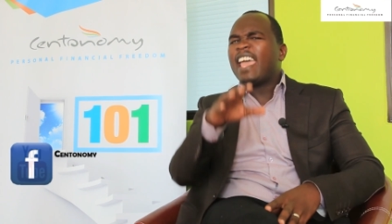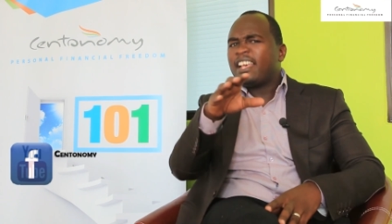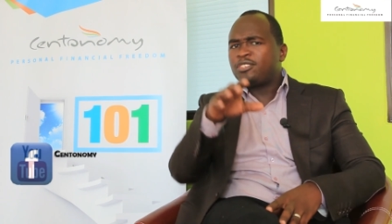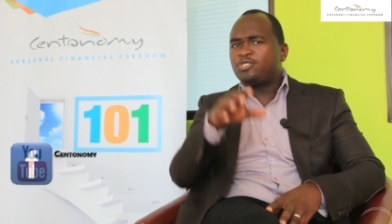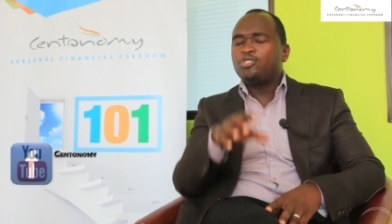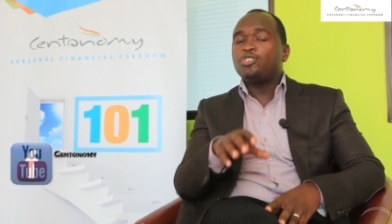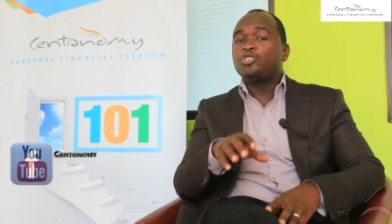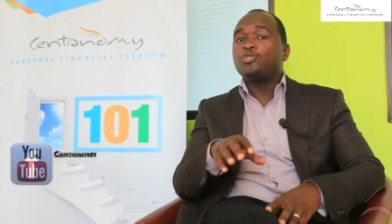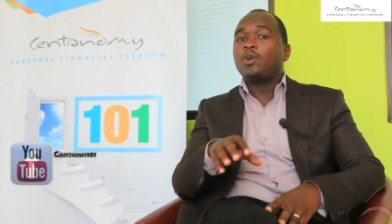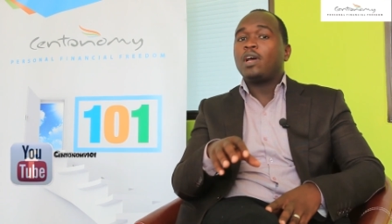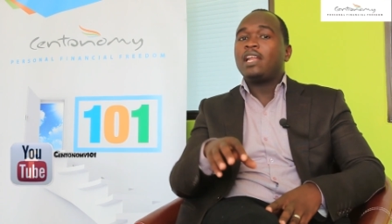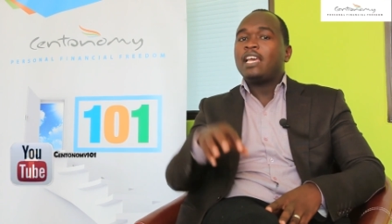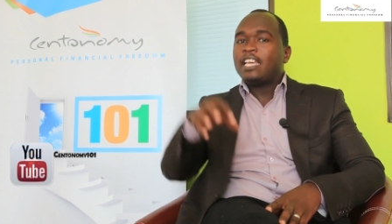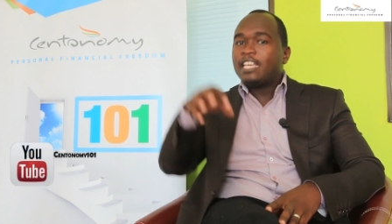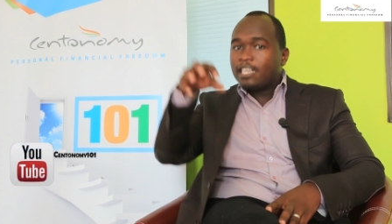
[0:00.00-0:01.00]
As
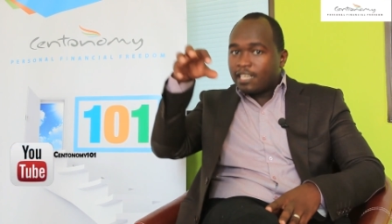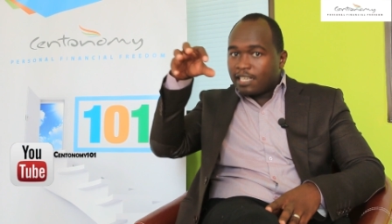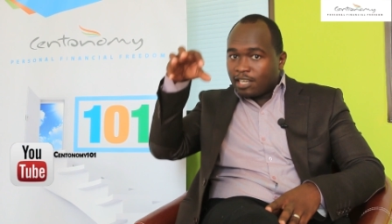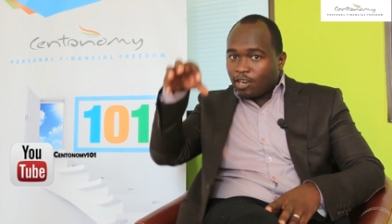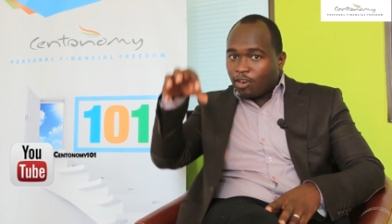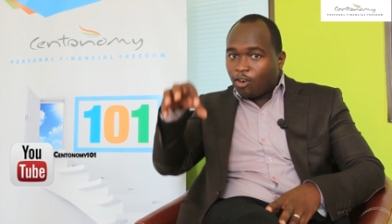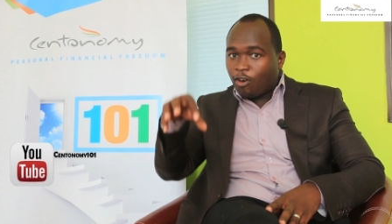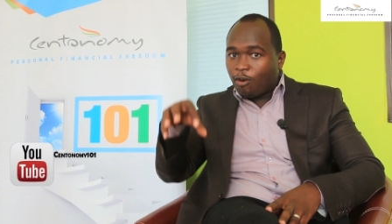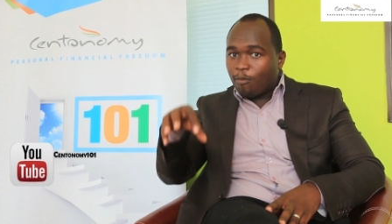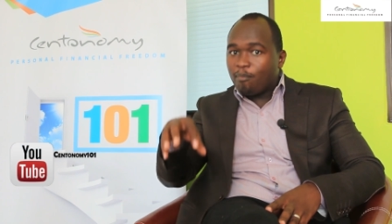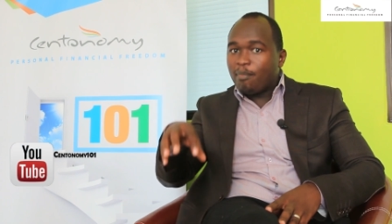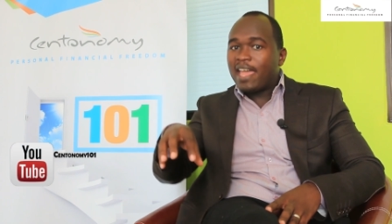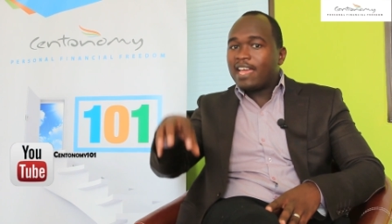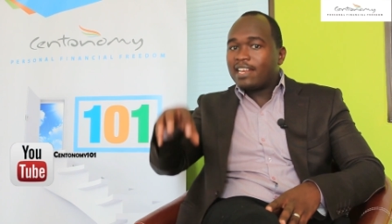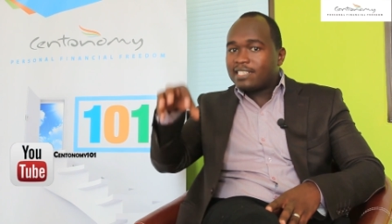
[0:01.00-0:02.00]
usual,
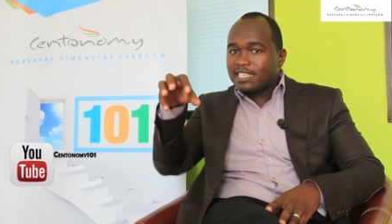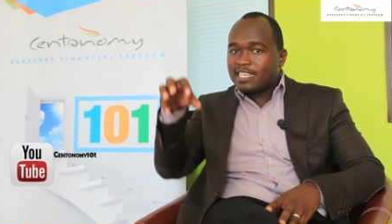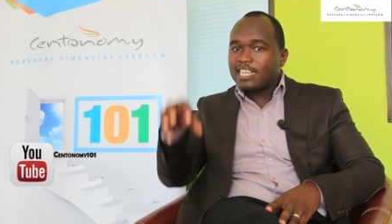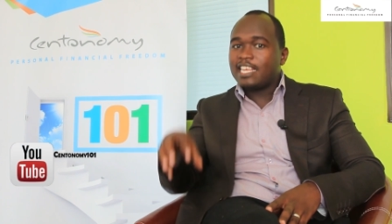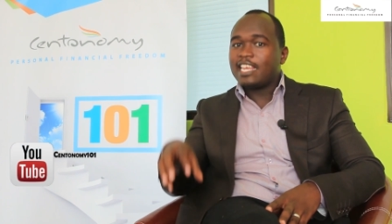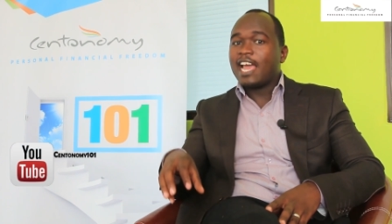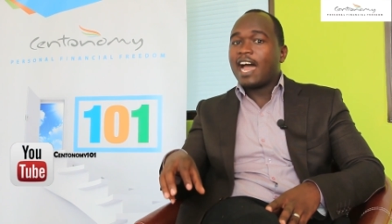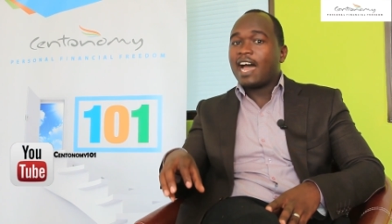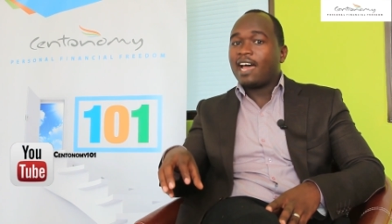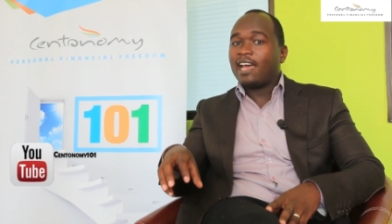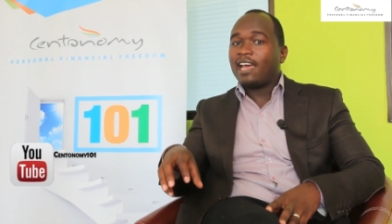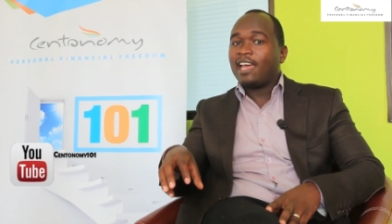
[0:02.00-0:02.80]
comment here.